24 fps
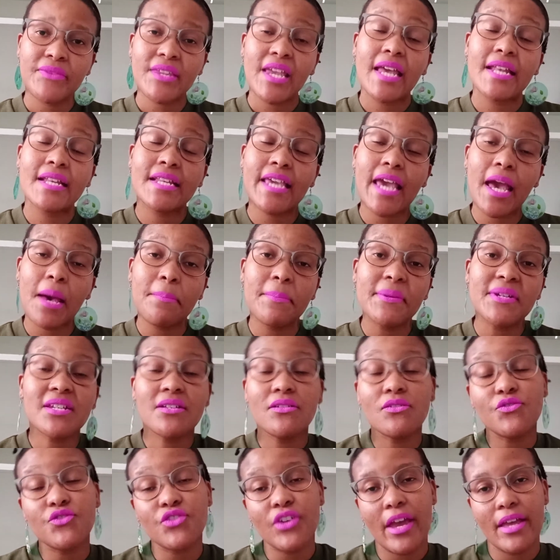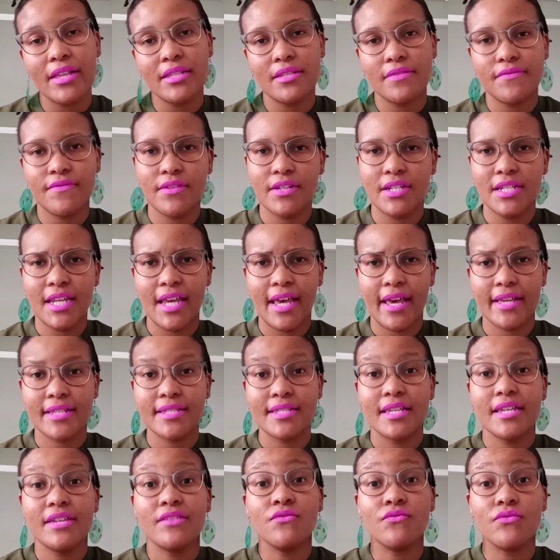and capital transfer
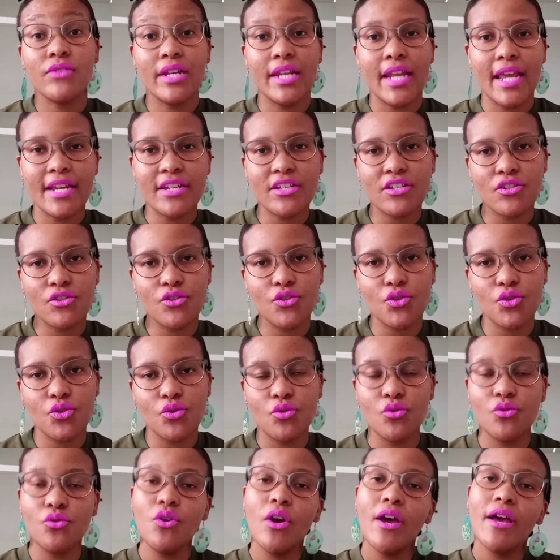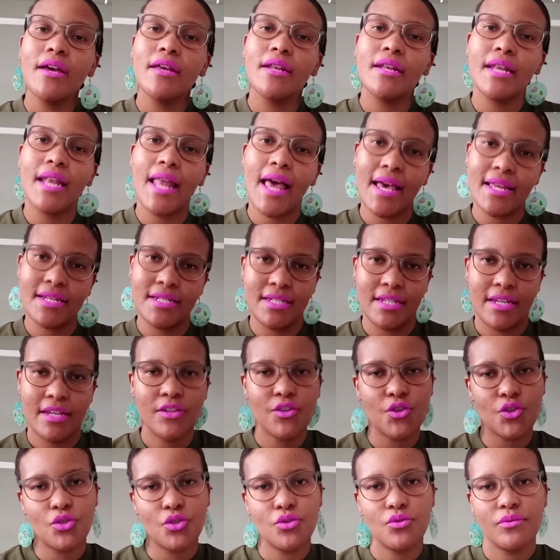tax in relation to land
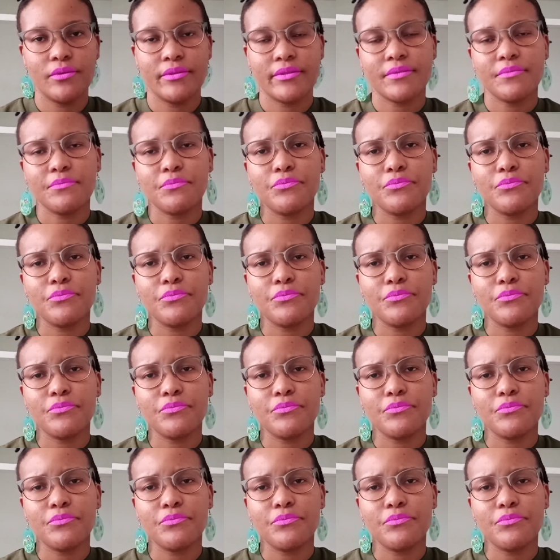issues.